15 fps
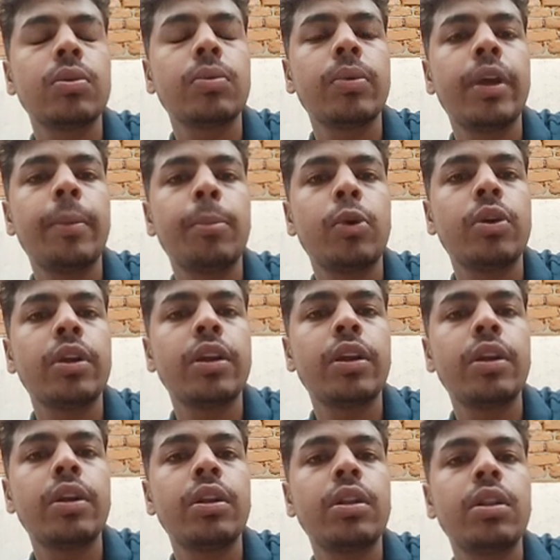imported
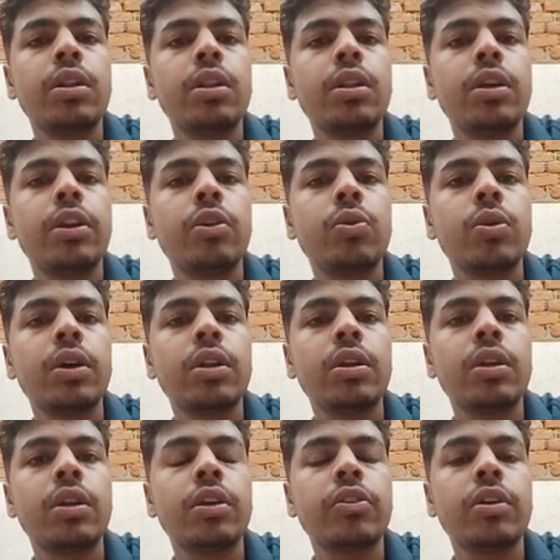into our
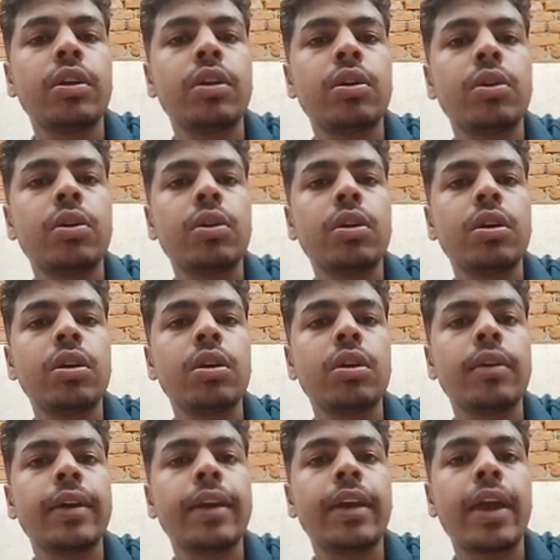dataset
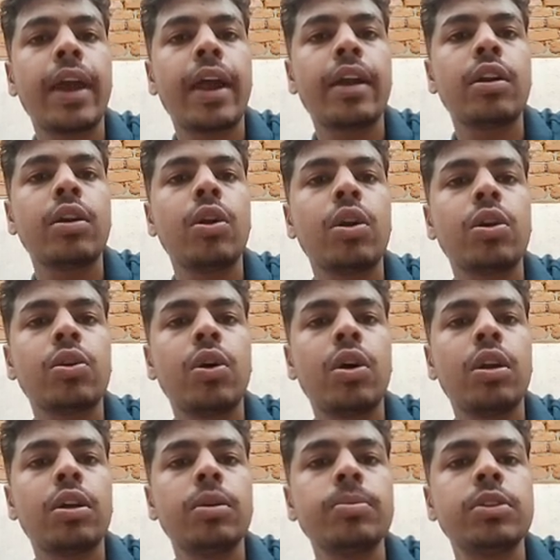
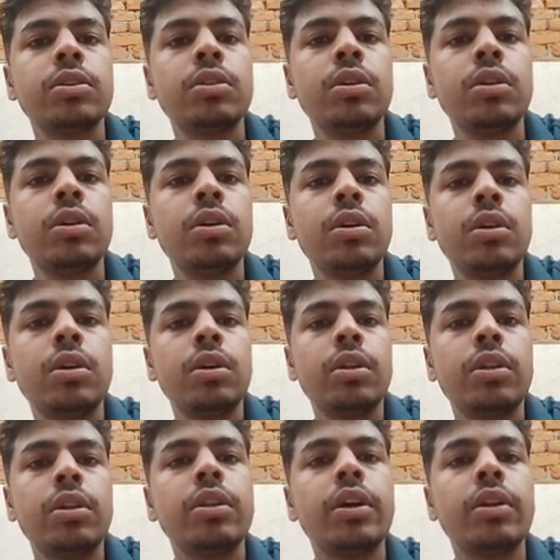cat.columns.
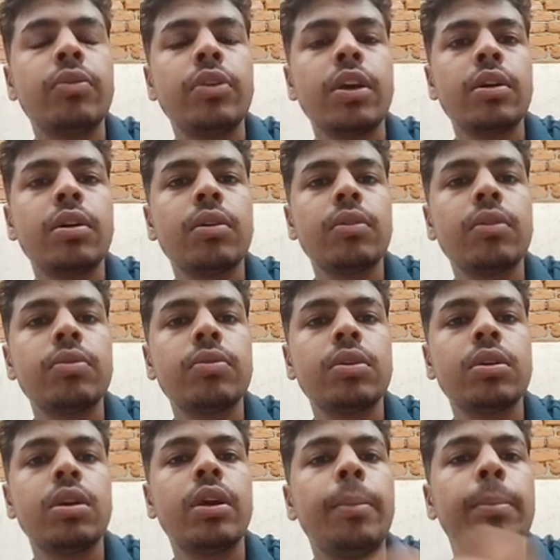Then we have
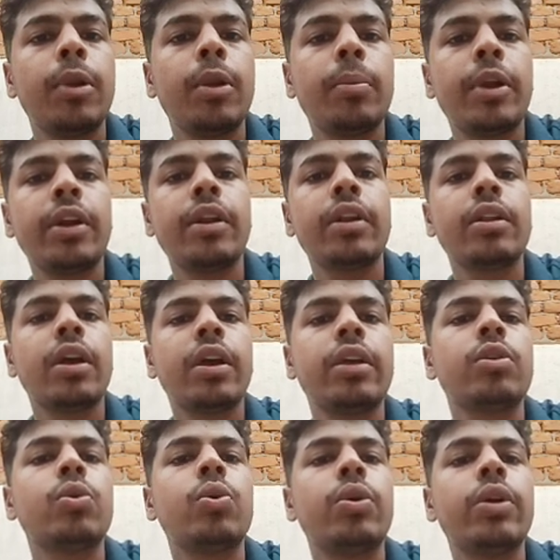implemented the
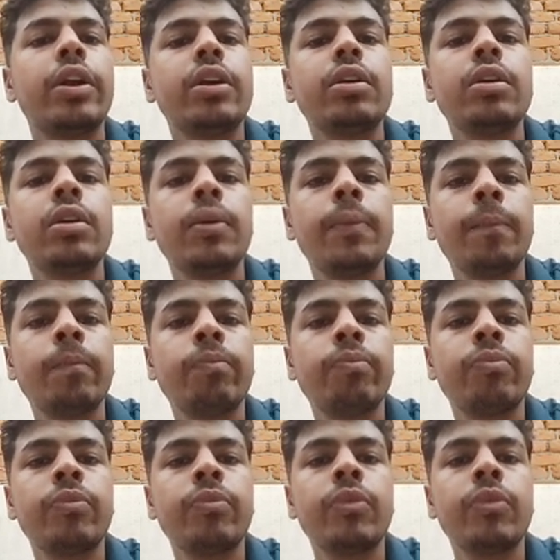encoding.
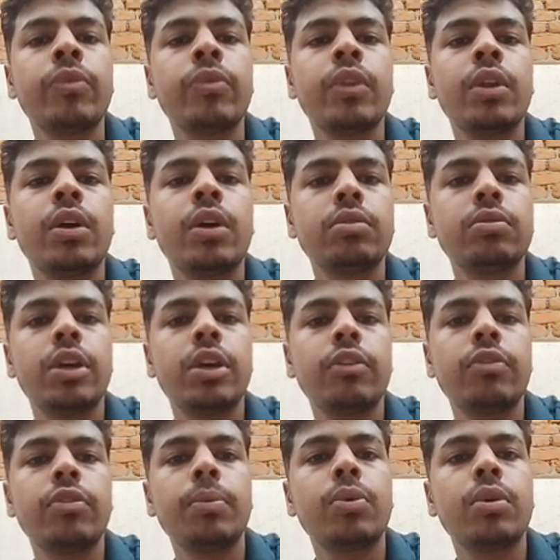Then we
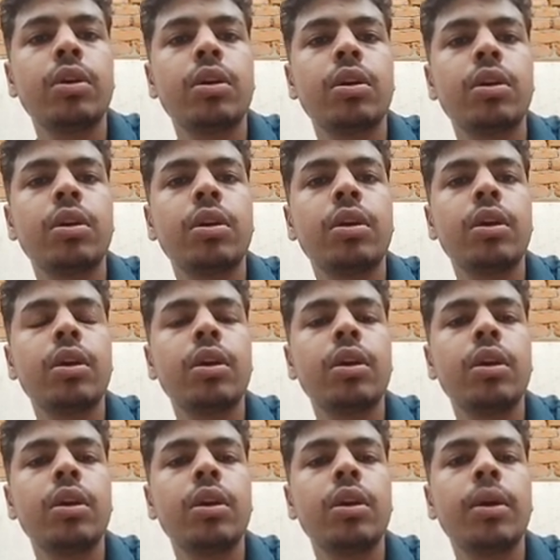have
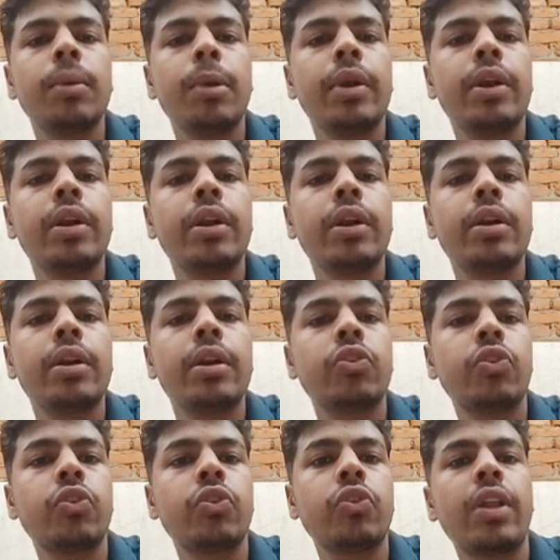implemented the
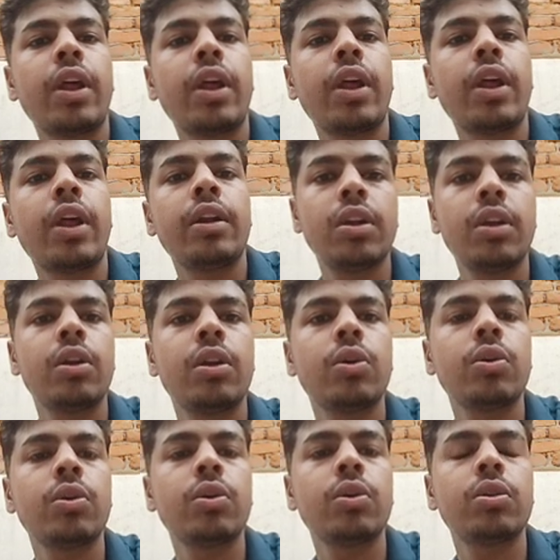standard scaler on the
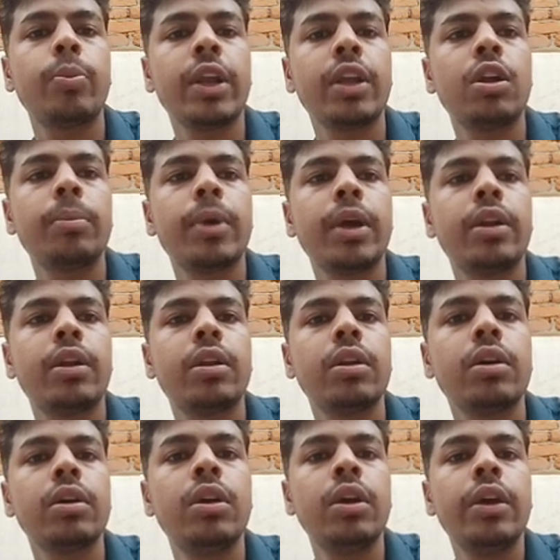numerical column and
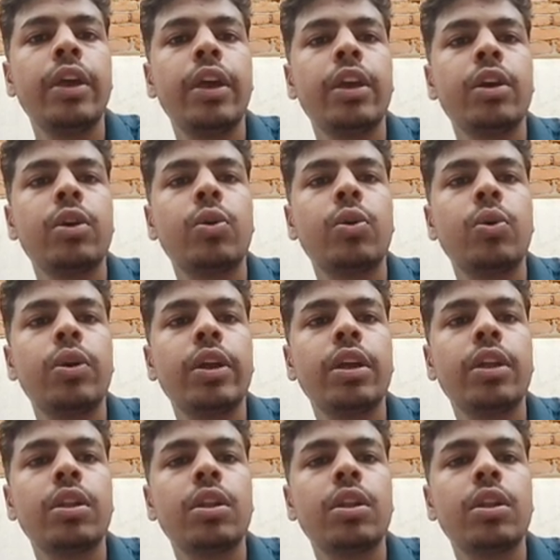encoding